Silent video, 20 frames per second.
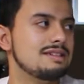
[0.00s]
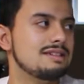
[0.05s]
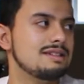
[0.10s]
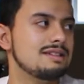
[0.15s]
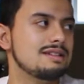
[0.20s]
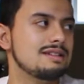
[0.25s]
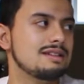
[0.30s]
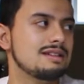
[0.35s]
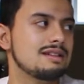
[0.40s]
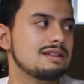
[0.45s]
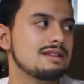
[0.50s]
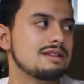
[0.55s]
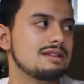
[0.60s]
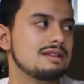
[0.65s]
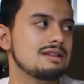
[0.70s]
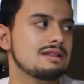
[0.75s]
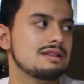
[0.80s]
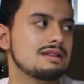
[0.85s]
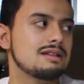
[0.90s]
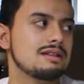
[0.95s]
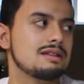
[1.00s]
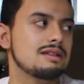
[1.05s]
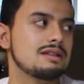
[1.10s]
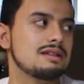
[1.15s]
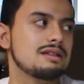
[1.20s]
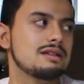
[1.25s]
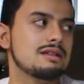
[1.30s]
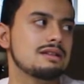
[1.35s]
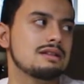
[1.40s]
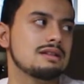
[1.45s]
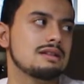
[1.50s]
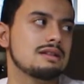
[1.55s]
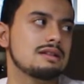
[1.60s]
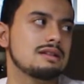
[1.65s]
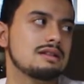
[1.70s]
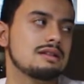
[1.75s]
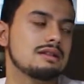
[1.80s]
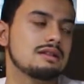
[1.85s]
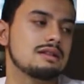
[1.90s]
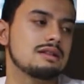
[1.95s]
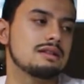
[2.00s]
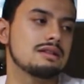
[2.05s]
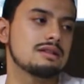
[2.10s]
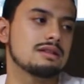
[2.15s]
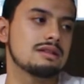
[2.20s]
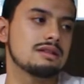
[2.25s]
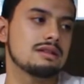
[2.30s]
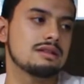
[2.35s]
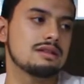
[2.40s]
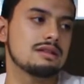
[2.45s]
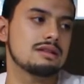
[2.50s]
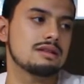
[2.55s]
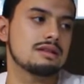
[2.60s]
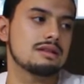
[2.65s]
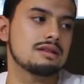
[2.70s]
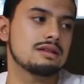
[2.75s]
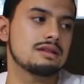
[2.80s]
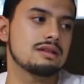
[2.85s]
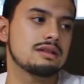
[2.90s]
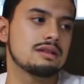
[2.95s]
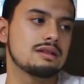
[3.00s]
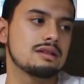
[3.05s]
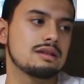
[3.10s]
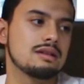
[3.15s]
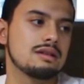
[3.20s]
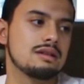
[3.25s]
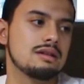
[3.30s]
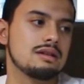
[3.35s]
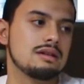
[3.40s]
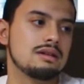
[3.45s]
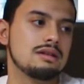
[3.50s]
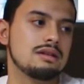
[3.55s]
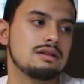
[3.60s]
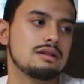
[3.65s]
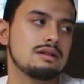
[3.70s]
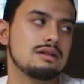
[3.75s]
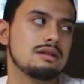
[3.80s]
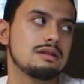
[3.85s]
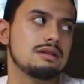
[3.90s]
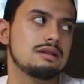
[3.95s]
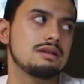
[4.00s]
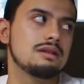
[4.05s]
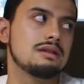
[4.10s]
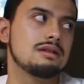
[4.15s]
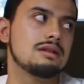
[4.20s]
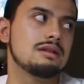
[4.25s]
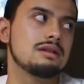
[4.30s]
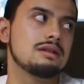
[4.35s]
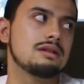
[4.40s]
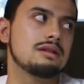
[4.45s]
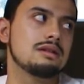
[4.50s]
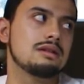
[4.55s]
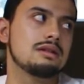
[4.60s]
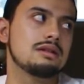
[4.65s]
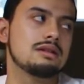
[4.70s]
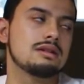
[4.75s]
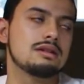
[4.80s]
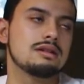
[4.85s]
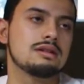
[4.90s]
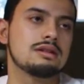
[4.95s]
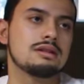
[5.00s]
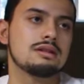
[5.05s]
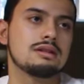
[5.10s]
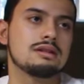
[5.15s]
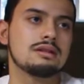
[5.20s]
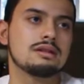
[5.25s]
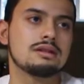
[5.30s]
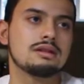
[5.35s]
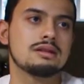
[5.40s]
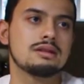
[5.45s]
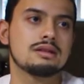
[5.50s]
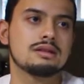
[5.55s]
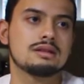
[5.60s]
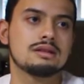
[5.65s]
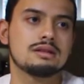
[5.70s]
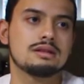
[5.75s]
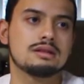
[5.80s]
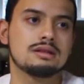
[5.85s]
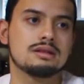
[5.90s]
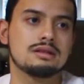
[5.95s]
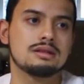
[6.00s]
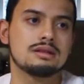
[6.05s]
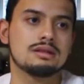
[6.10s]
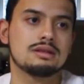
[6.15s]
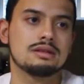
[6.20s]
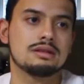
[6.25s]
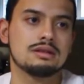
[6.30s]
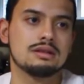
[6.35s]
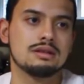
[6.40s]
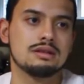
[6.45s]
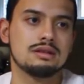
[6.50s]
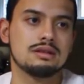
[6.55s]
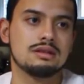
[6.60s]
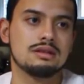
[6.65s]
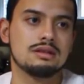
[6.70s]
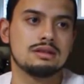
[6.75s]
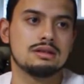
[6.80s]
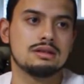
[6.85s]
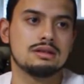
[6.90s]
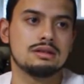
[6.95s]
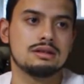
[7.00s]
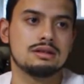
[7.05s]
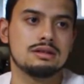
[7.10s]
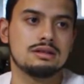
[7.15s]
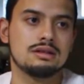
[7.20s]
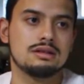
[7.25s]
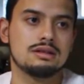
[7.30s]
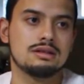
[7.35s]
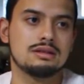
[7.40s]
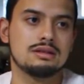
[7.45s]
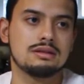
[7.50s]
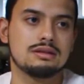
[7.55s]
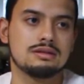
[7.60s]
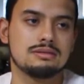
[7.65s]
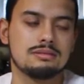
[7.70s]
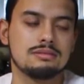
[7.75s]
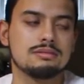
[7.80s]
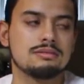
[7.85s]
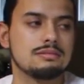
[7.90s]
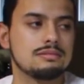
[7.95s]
This person isn't speaking.